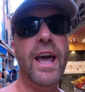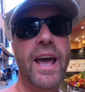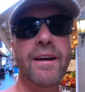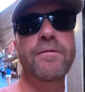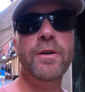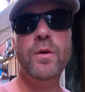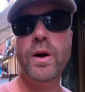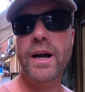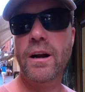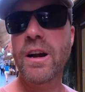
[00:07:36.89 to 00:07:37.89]

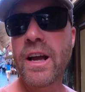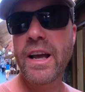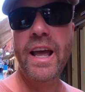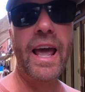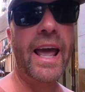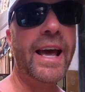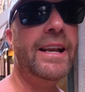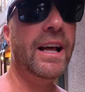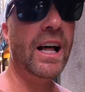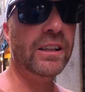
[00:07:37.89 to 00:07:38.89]
everywhere,
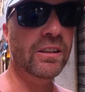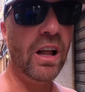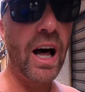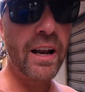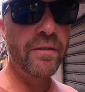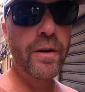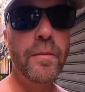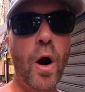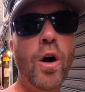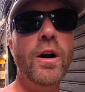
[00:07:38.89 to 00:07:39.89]
and a lot of
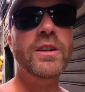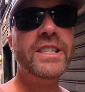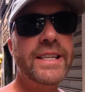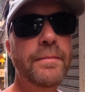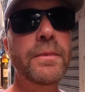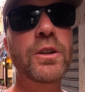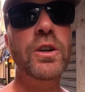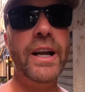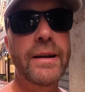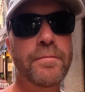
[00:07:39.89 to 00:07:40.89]
them are
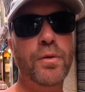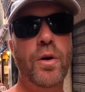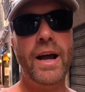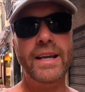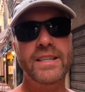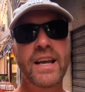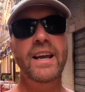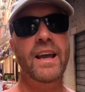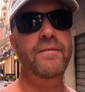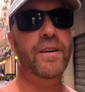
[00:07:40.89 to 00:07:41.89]
similar in price
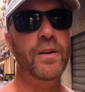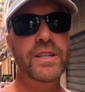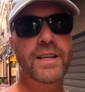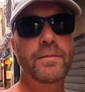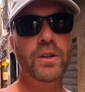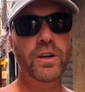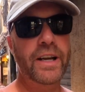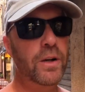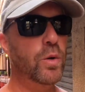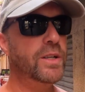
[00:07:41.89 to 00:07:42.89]
and very similar
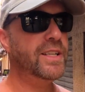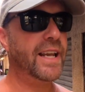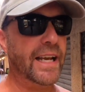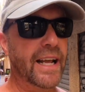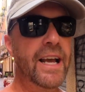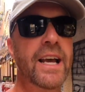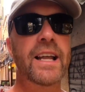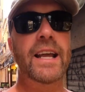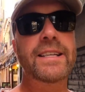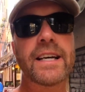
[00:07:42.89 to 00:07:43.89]
in cuisine.
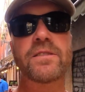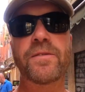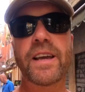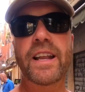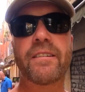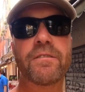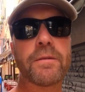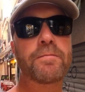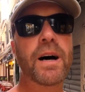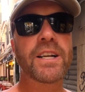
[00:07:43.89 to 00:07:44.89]
It does fit every
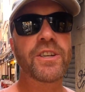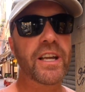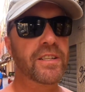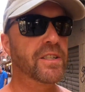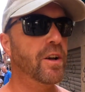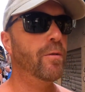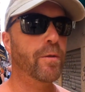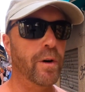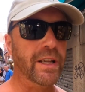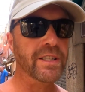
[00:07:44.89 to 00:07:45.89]
budget. So
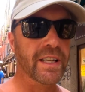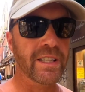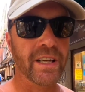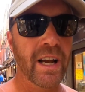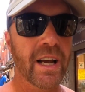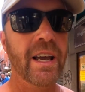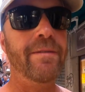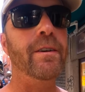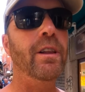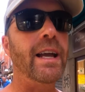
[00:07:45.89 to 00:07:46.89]
for instance,
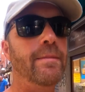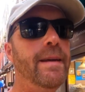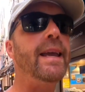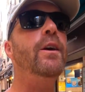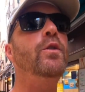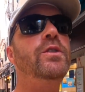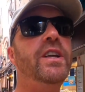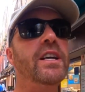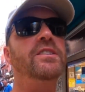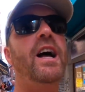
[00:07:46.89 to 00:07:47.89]
if you're like me who
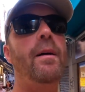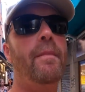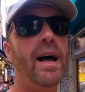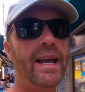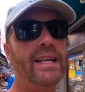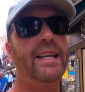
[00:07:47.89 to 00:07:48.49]
does not mind